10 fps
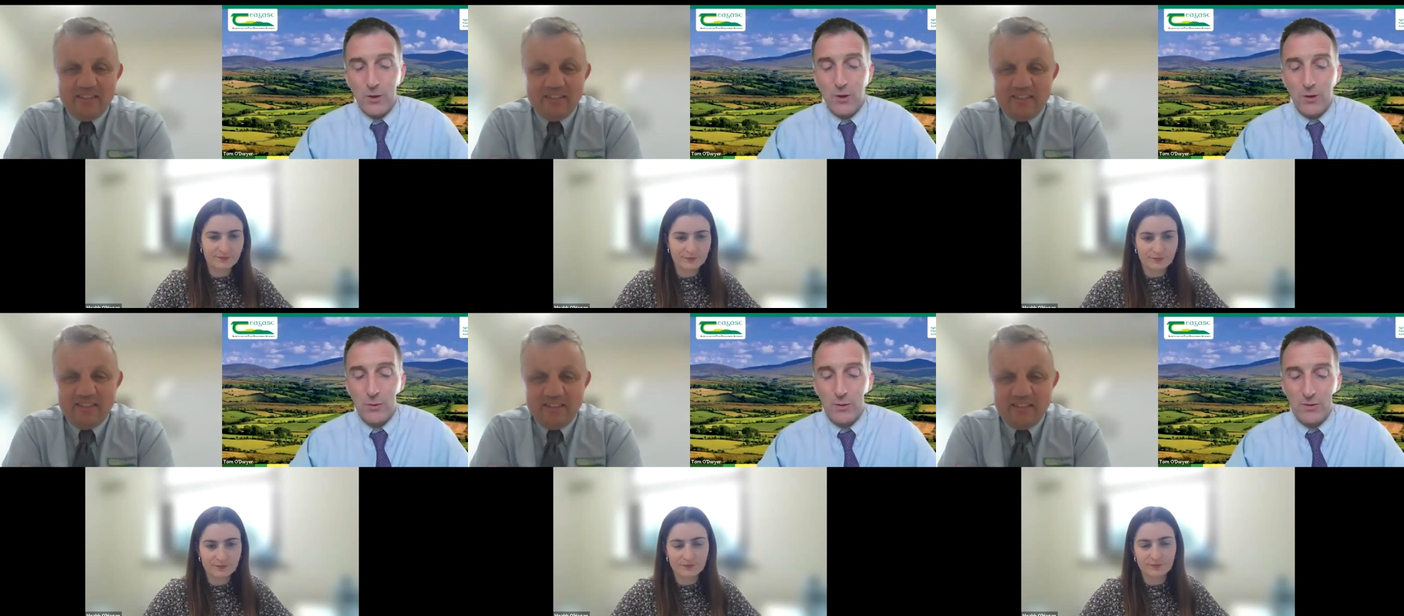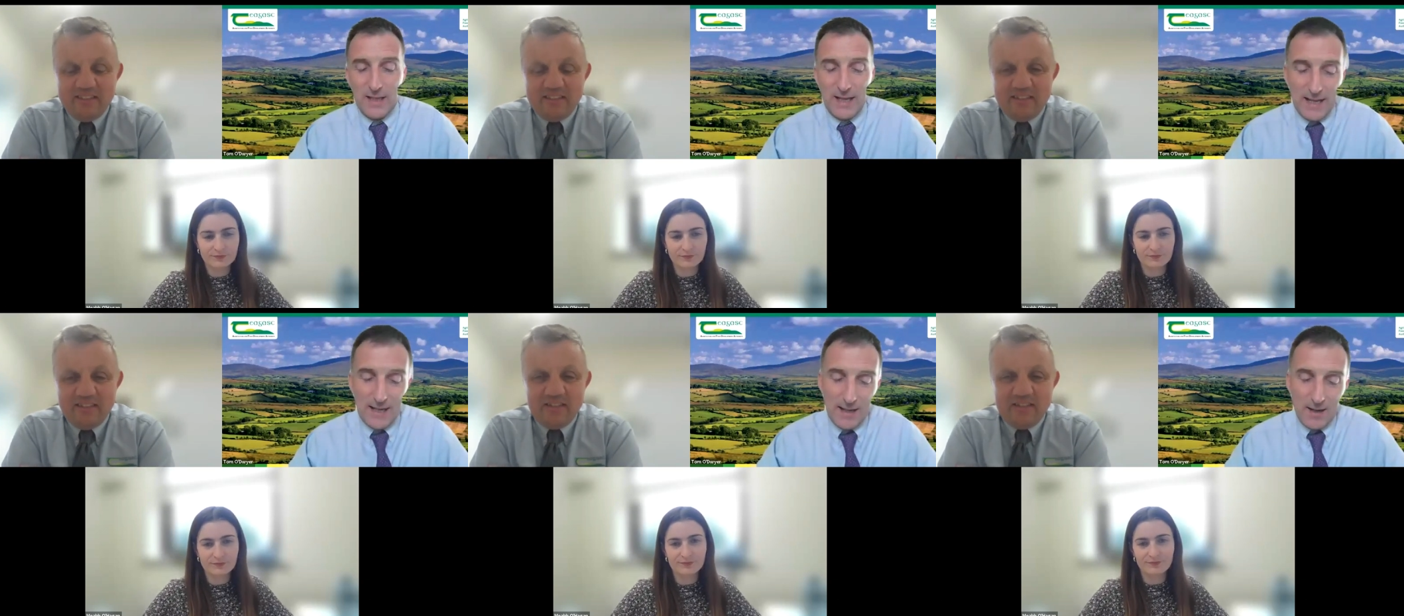Speaker 1: talk to us
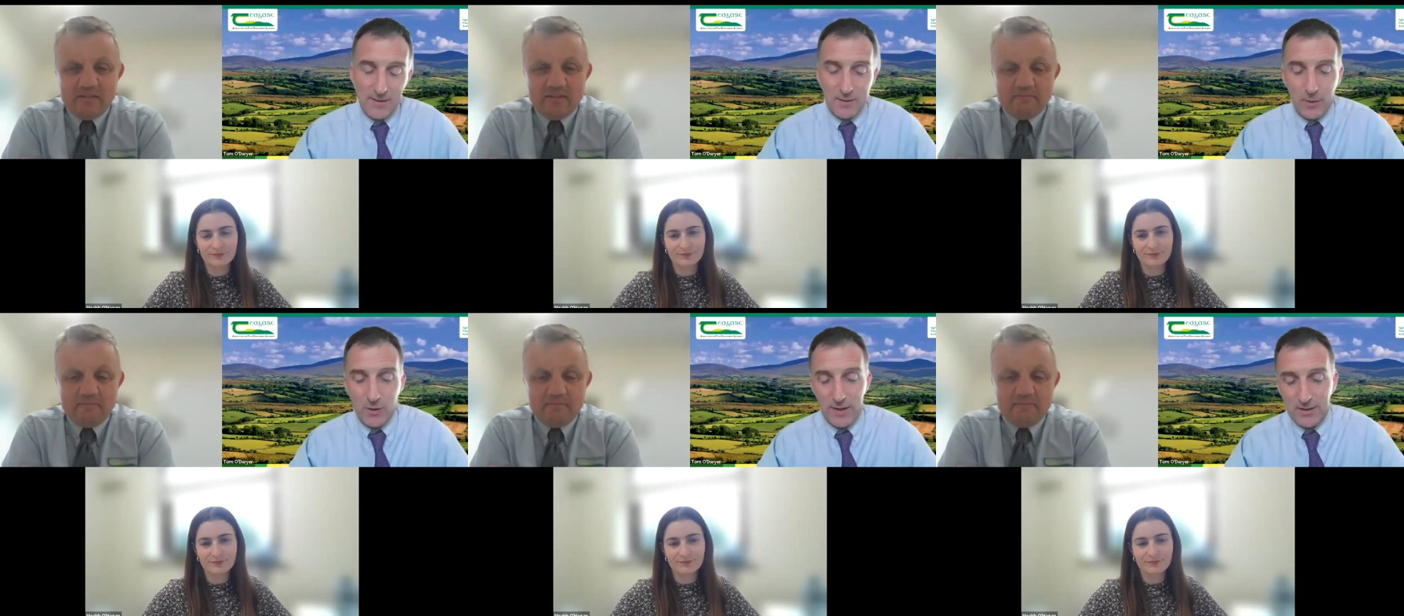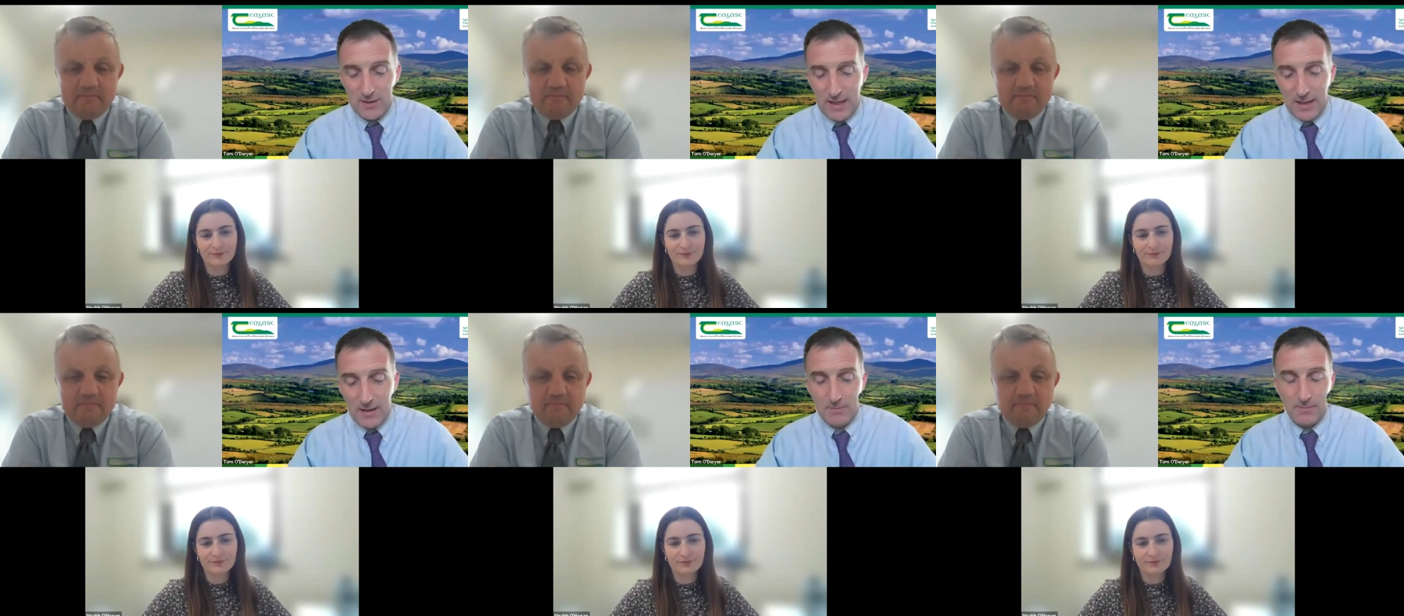uh, on this morning's
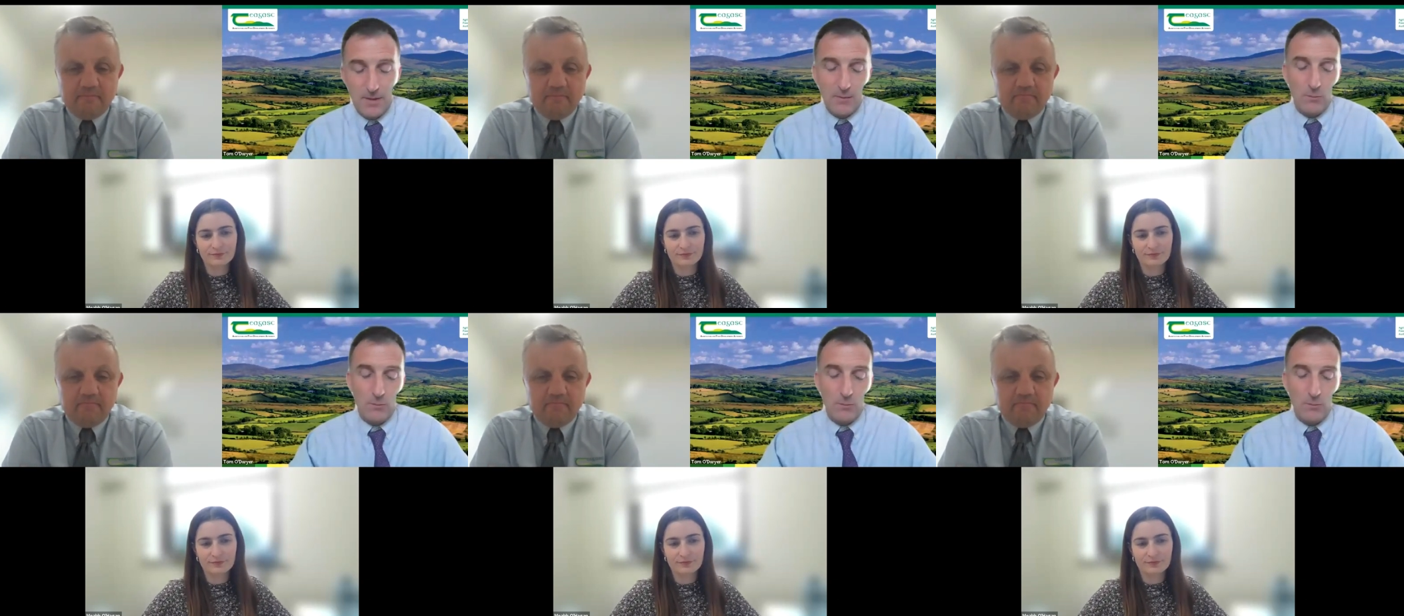um,